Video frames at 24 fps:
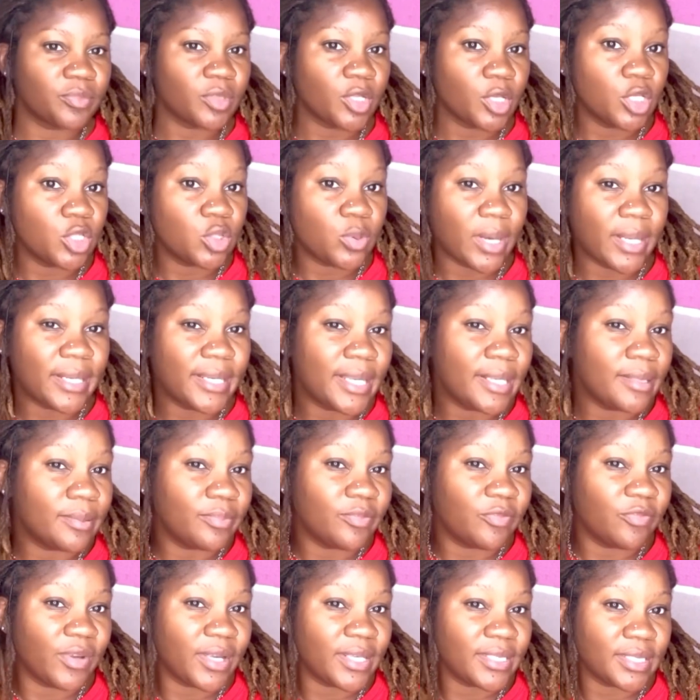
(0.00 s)
So I did
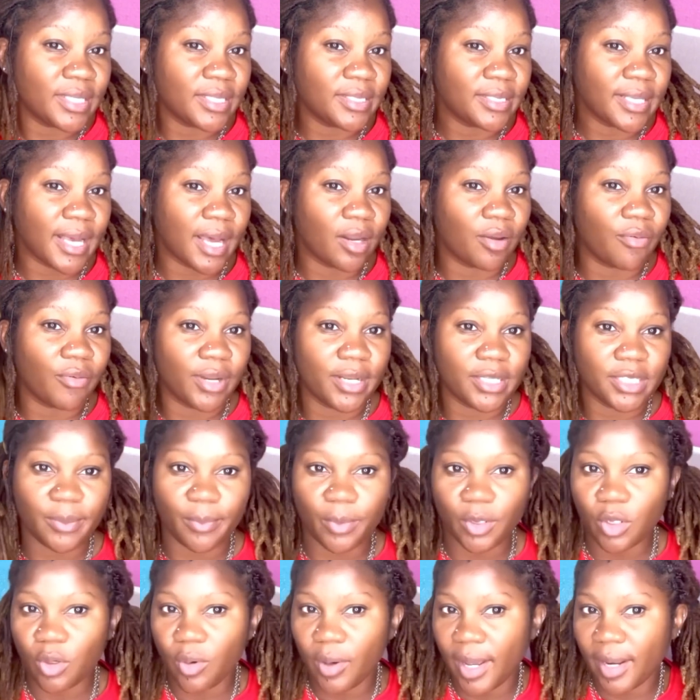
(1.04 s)
fix this side already, so I'm
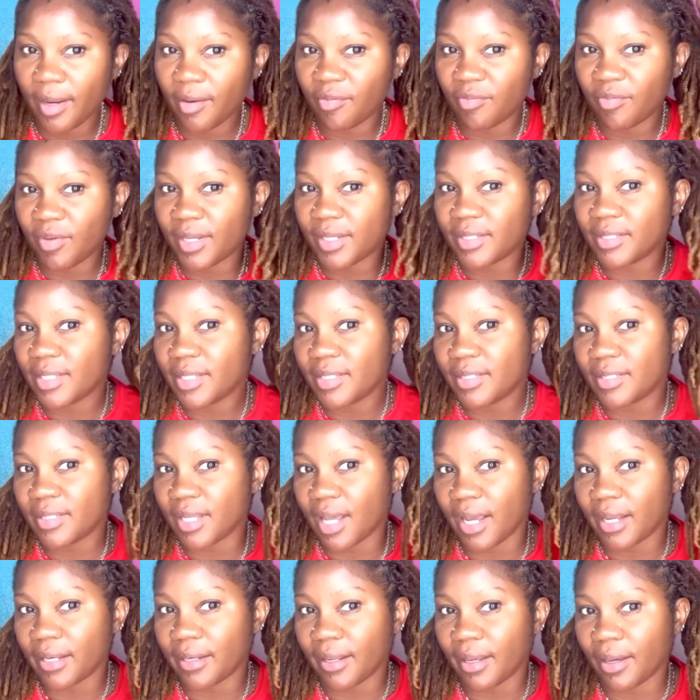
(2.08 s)
gonna go ahead and fix this
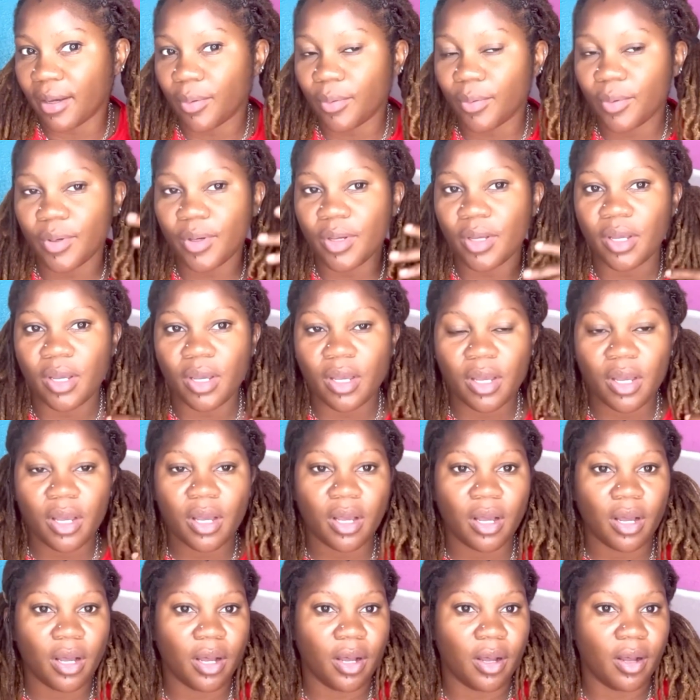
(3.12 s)
side now.
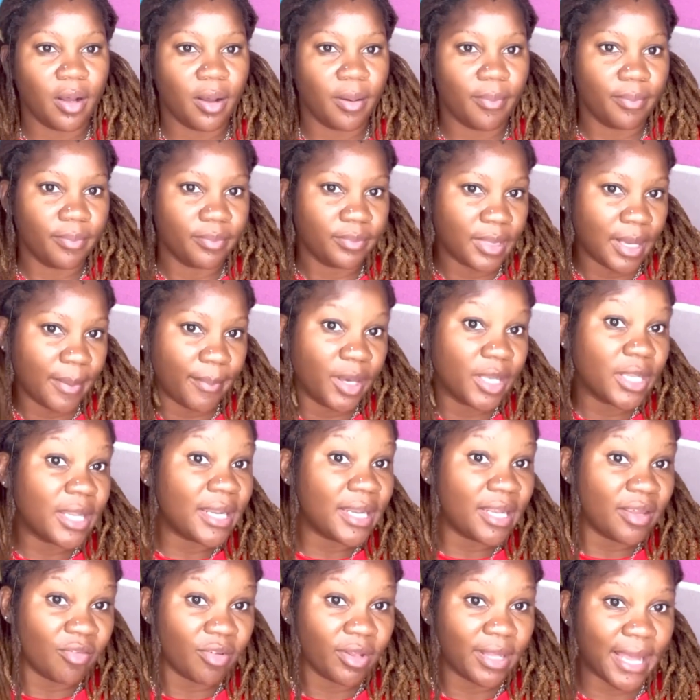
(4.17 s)
I'm gonna
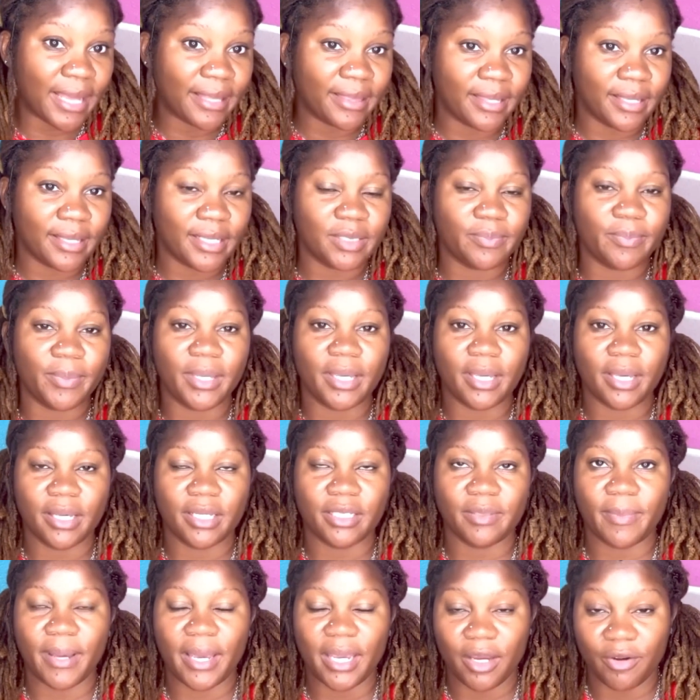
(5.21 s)
leave it like this because
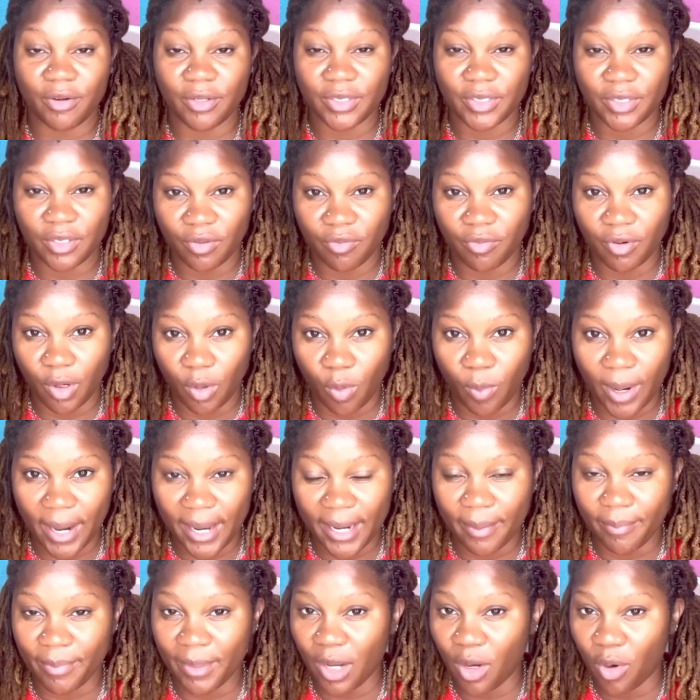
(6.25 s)
my hair is still very wet.
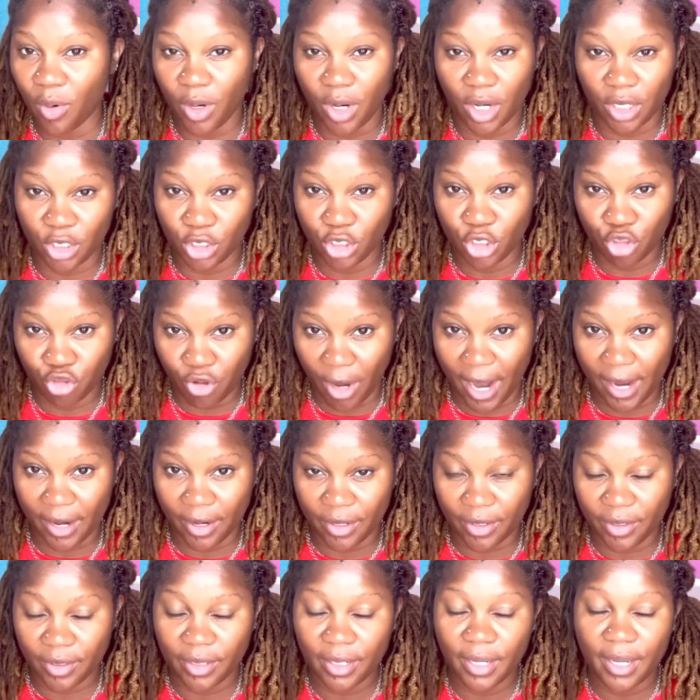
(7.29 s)
I'm not going under the dryer,